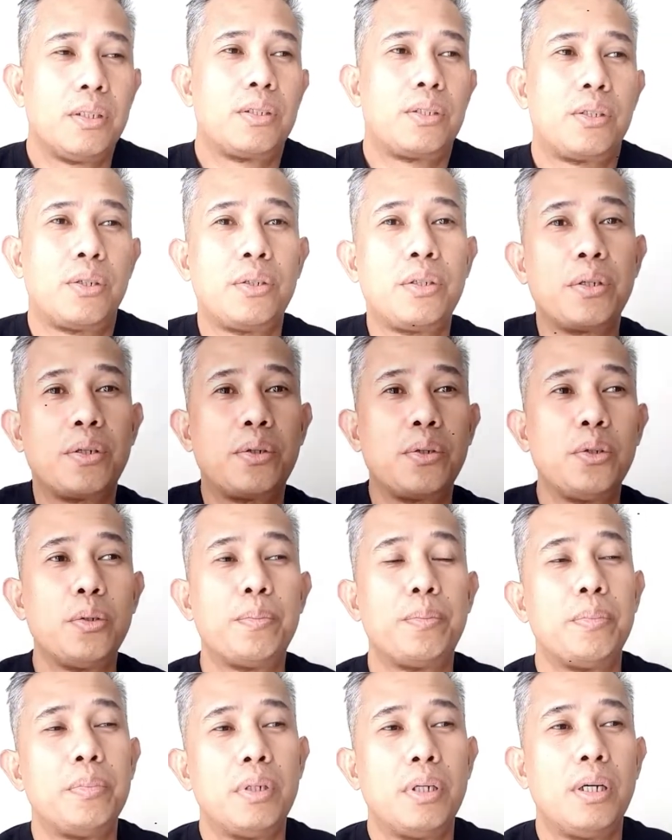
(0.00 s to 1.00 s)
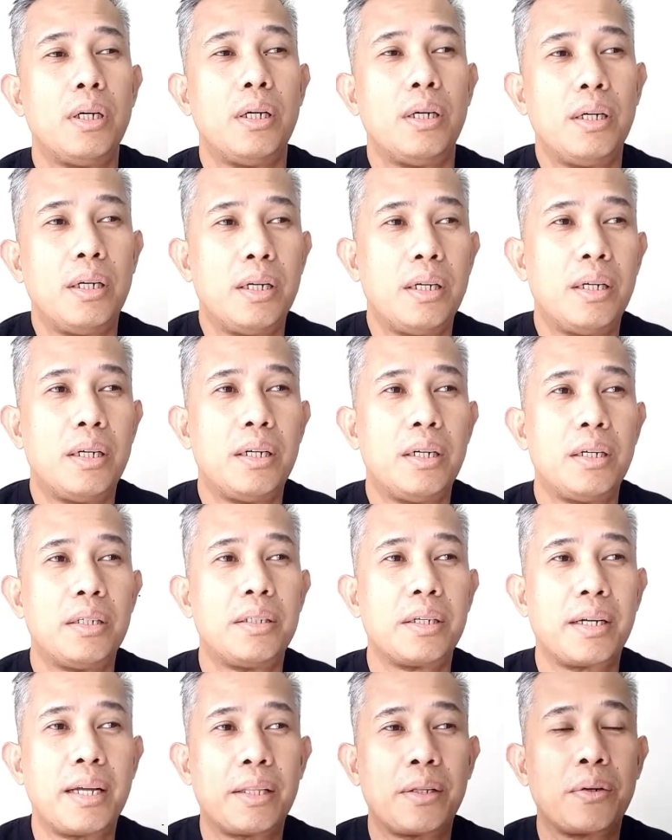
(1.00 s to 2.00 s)
so the group,
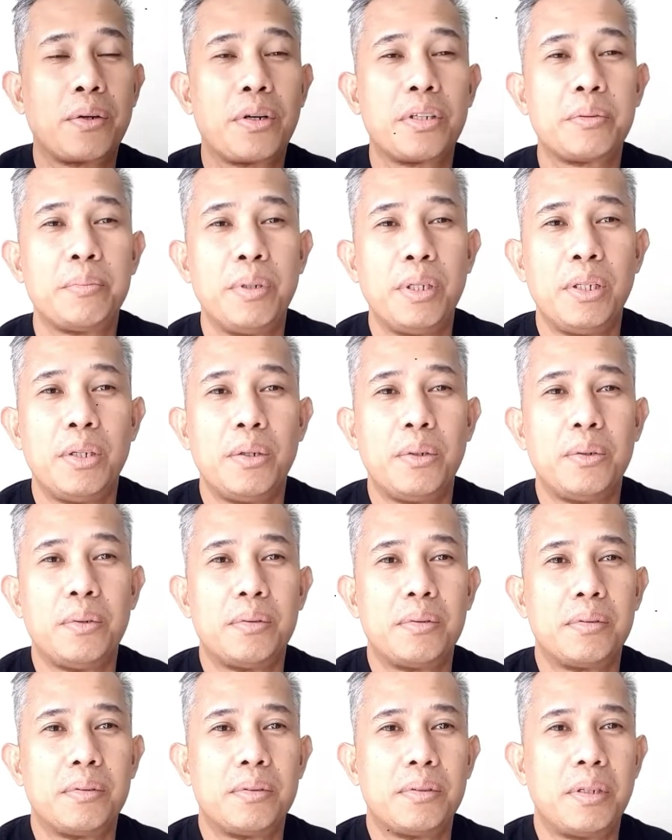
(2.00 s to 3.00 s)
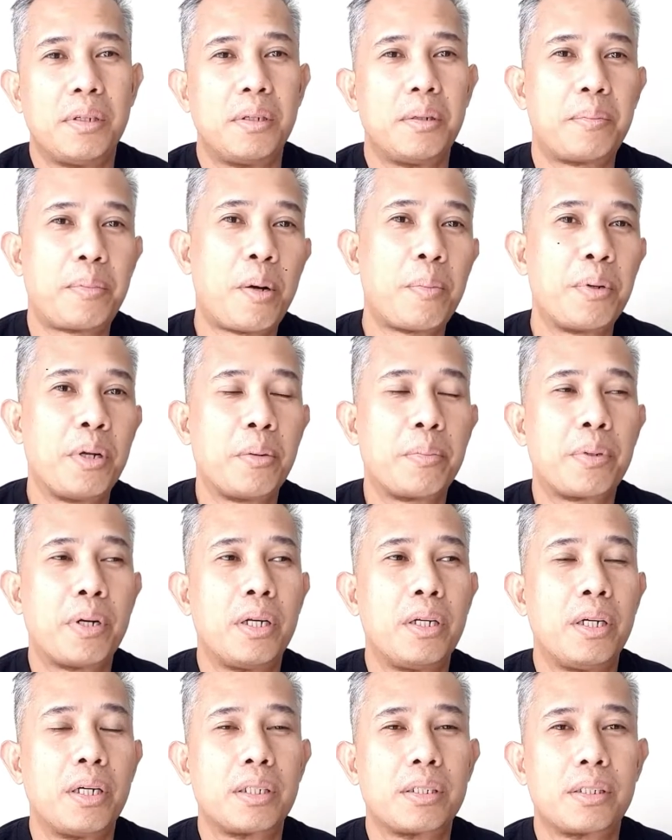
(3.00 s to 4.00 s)
the categories below, popular
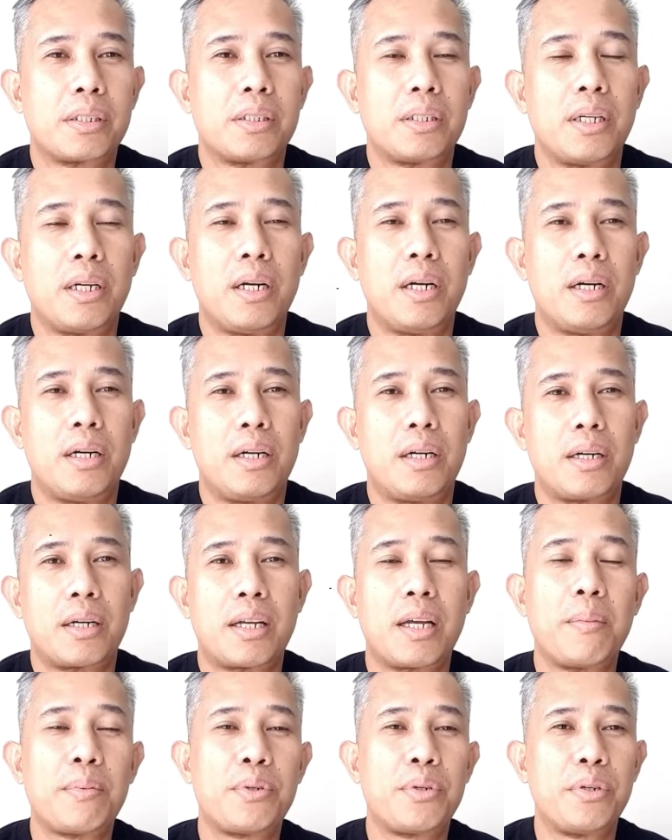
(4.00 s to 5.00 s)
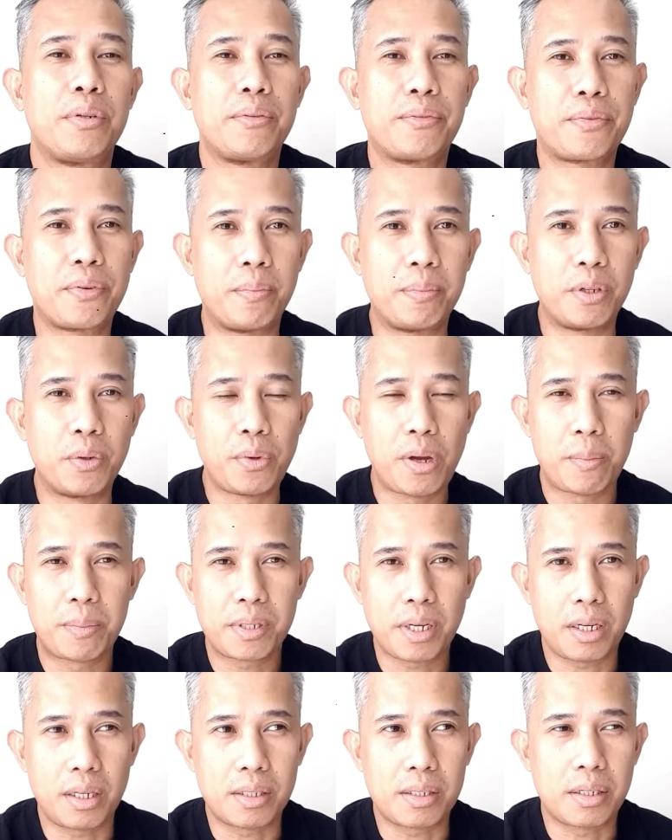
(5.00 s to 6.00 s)
products, are captured from the
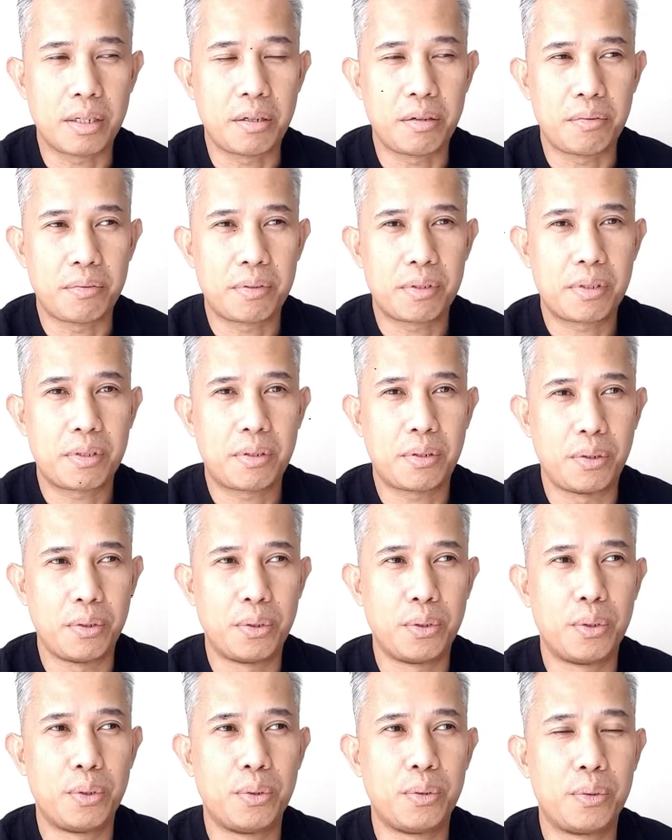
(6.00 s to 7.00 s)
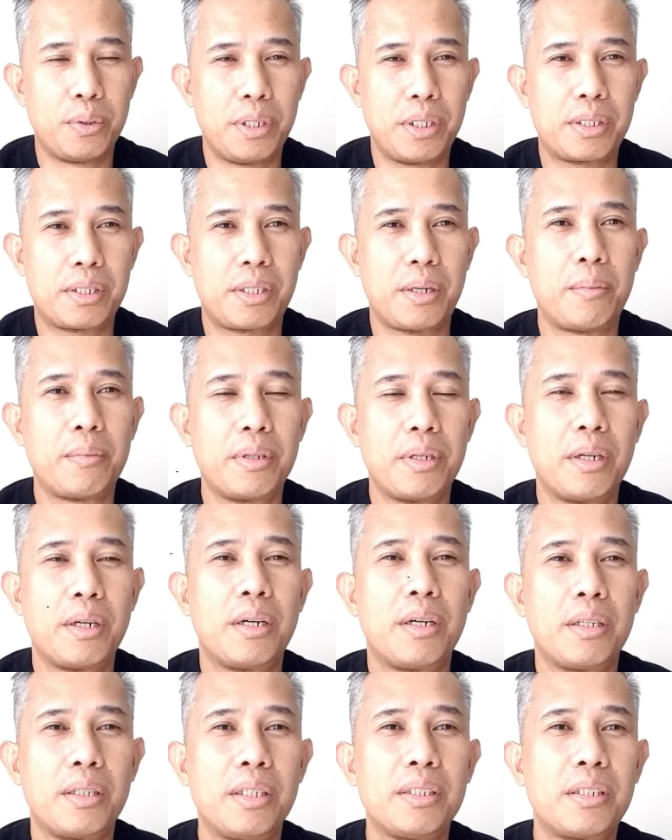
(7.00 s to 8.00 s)
website itself. So it's
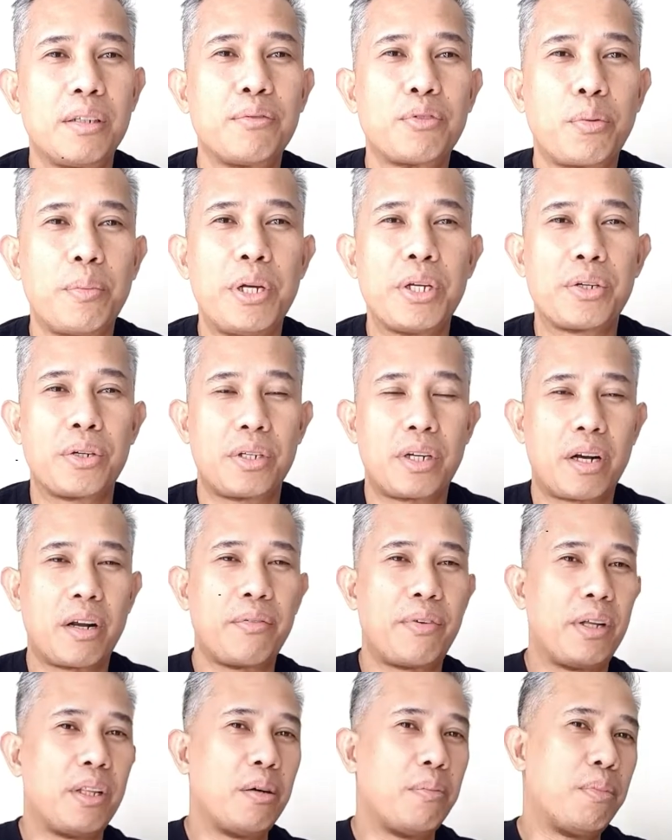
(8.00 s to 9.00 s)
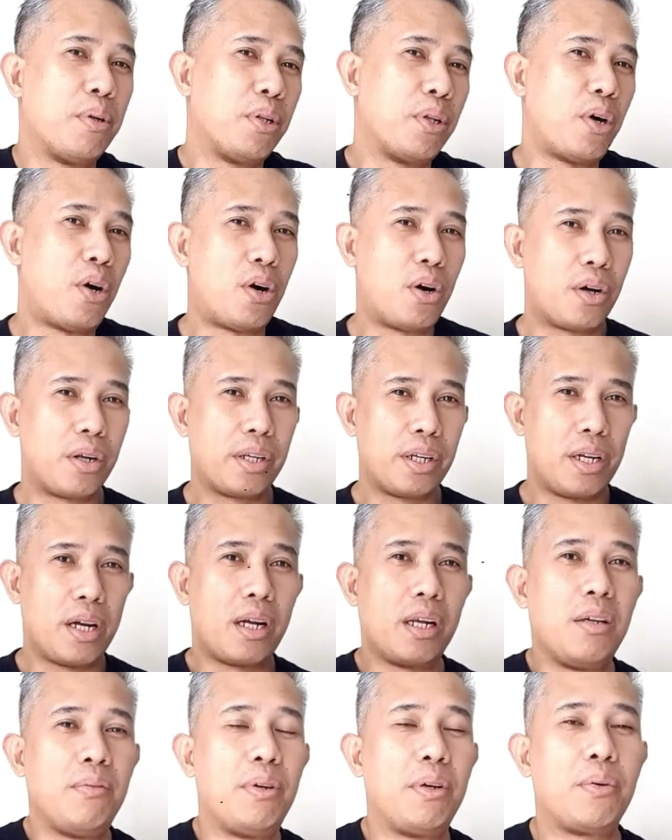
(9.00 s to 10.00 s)
this information are available on the
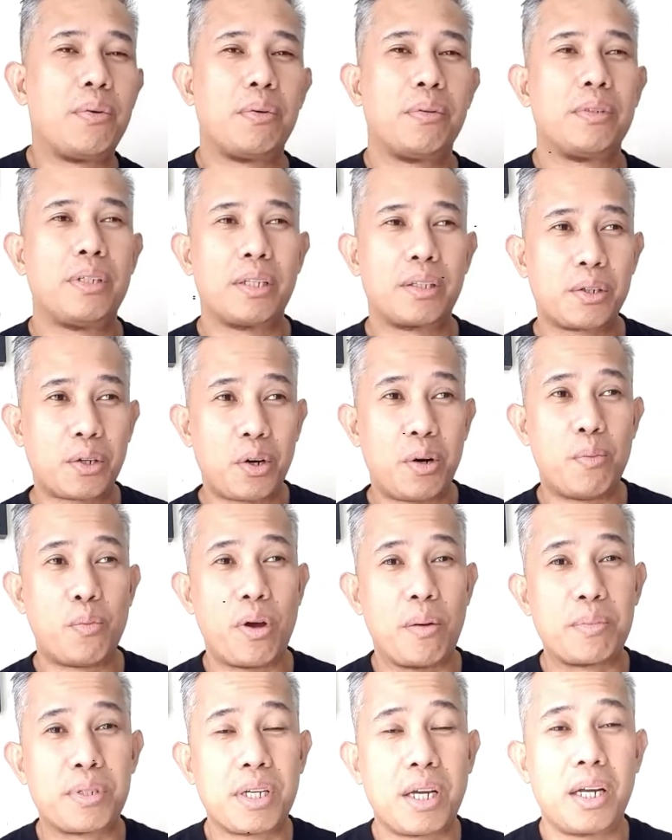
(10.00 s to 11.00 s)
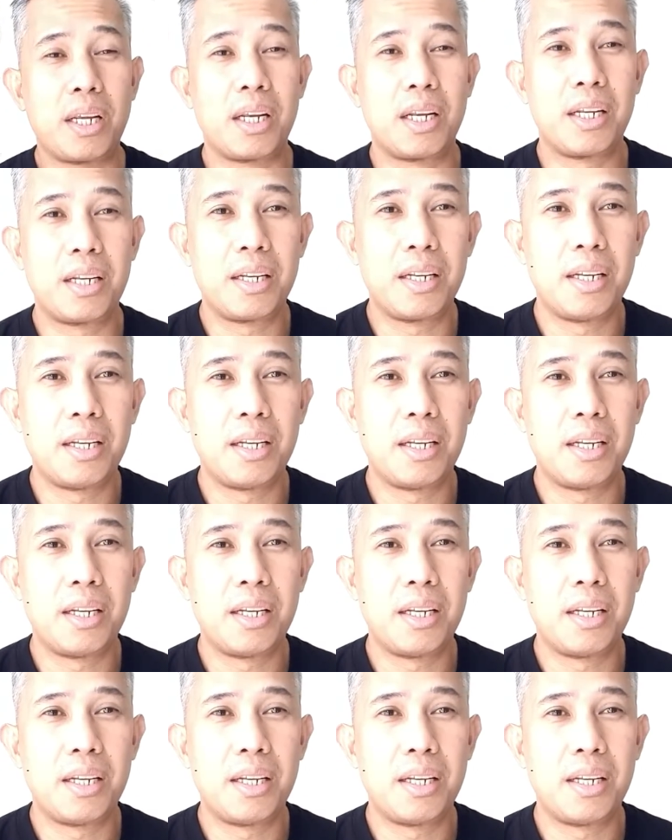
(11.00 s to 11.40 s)
youngliving.com website.